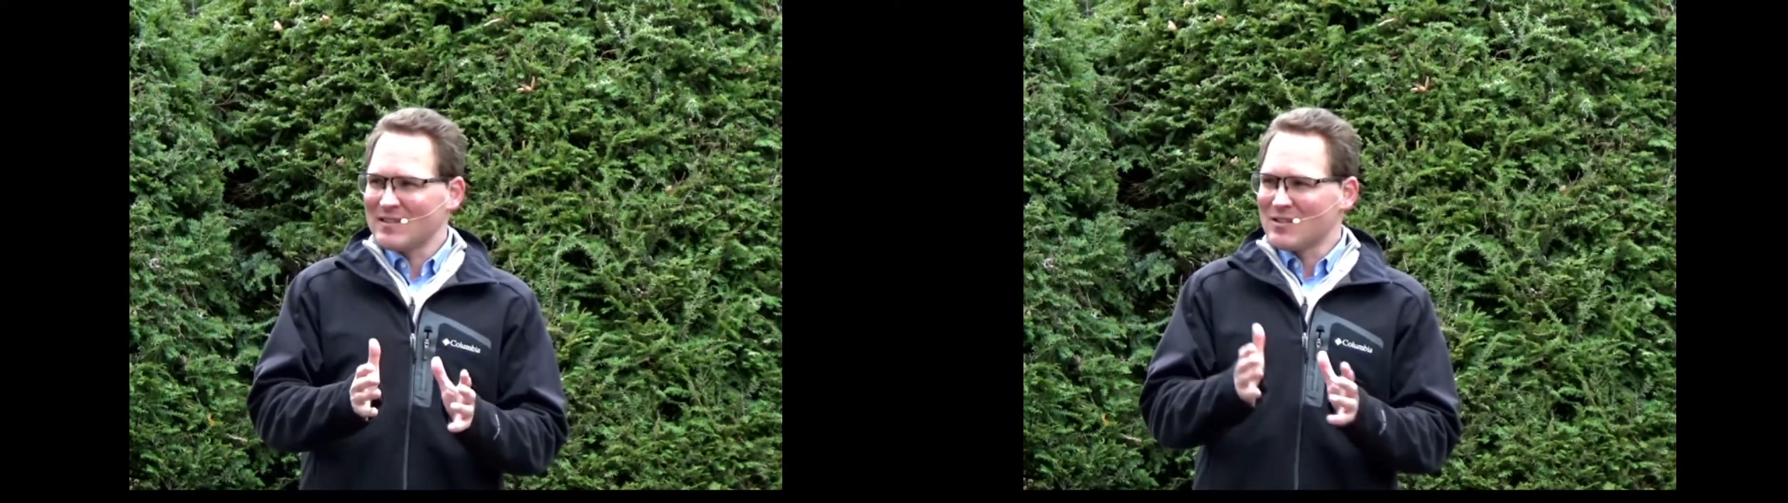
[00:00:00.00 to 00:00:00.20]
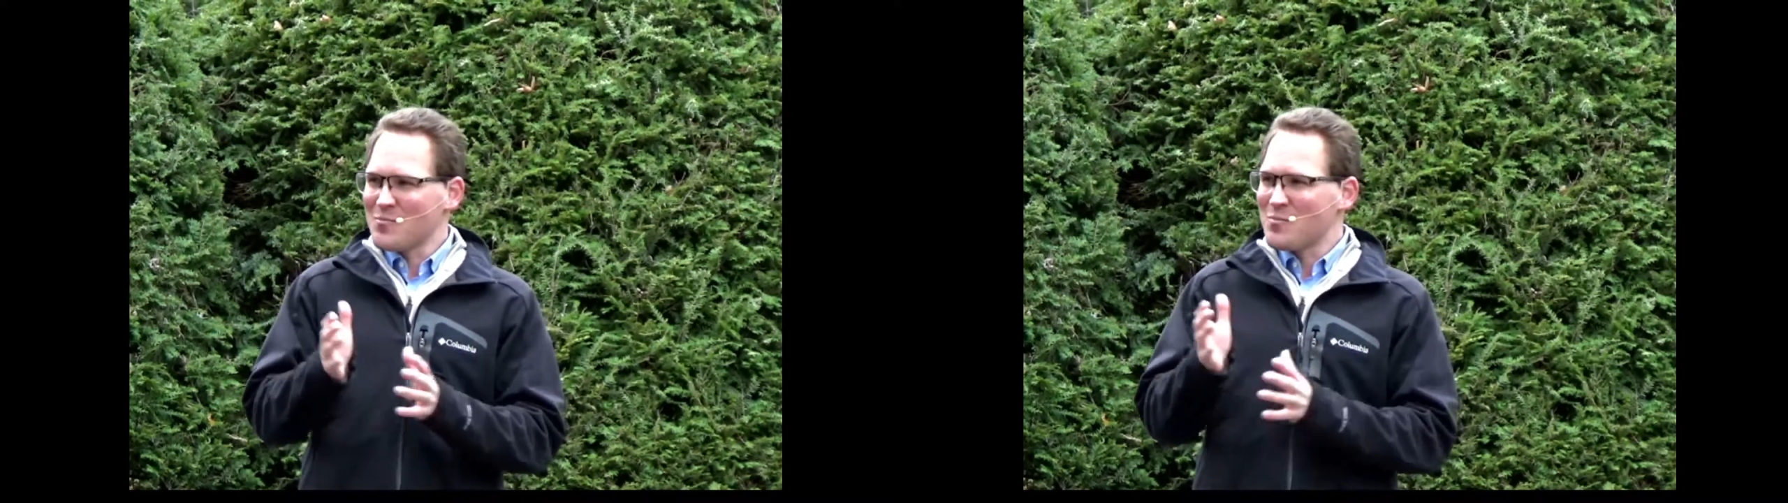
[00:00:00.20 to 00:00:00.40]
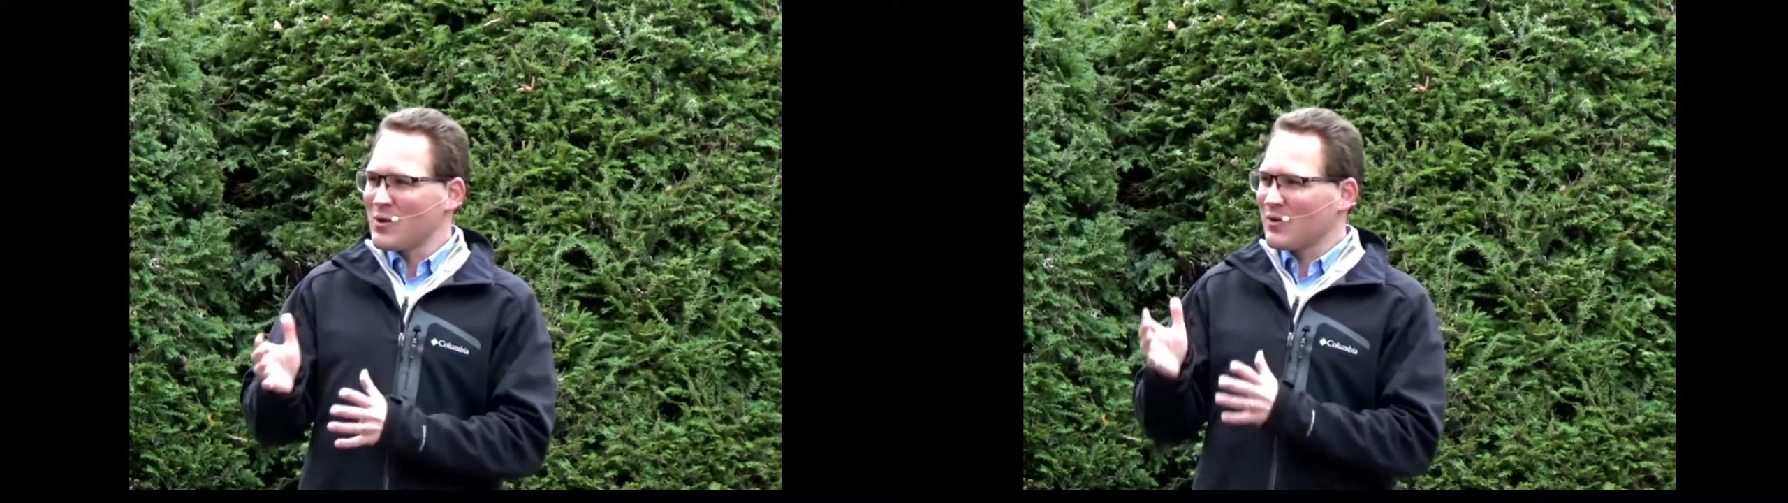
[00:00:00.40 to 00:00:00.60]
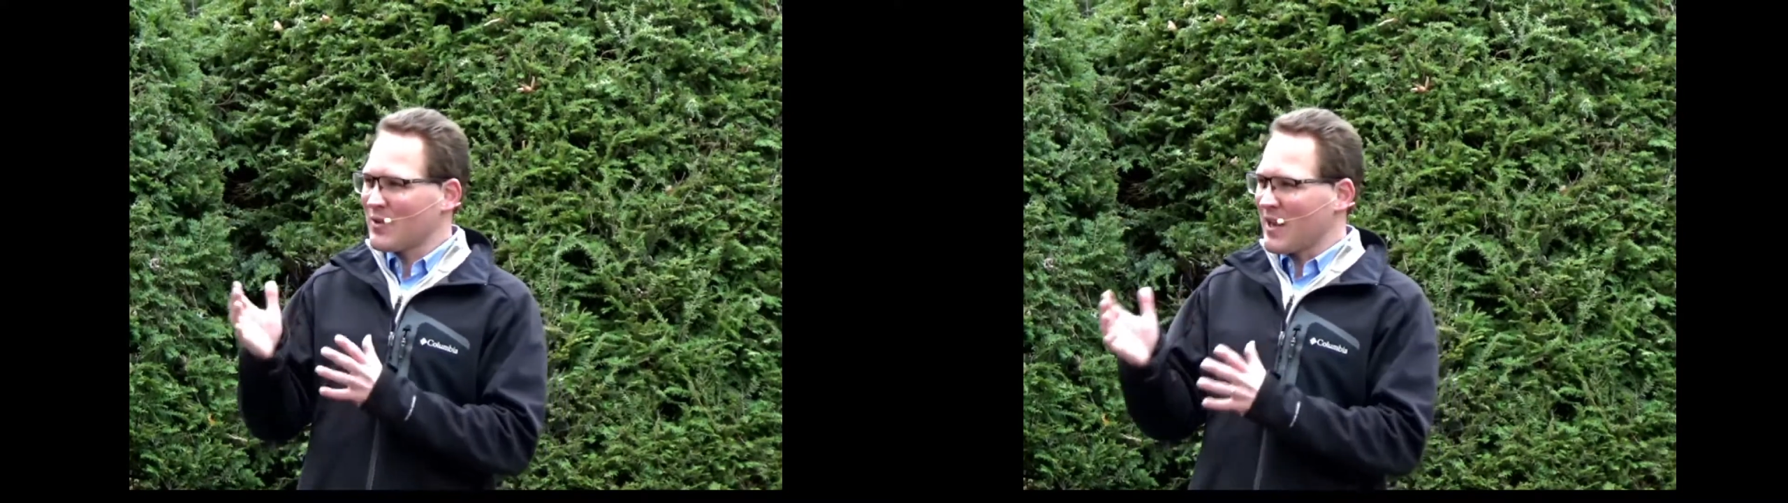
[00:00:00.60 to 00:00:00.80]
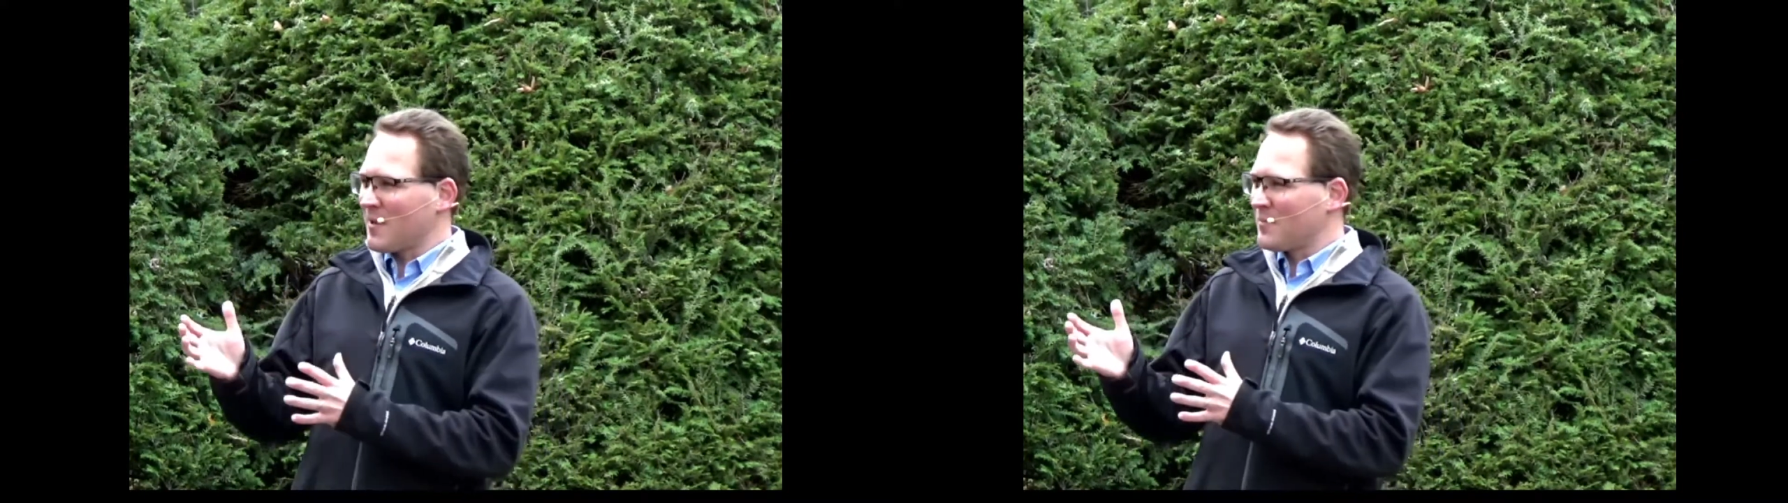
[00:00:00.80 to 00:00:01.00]
to build
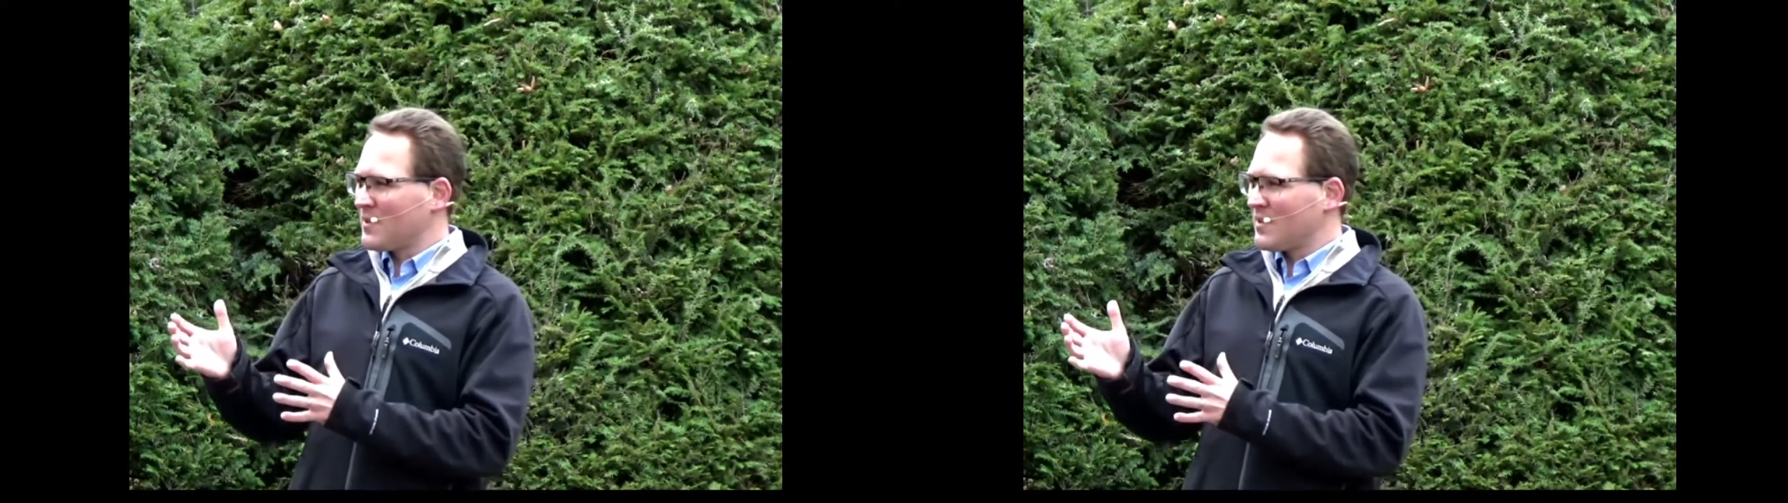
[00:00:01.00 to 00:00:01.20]
up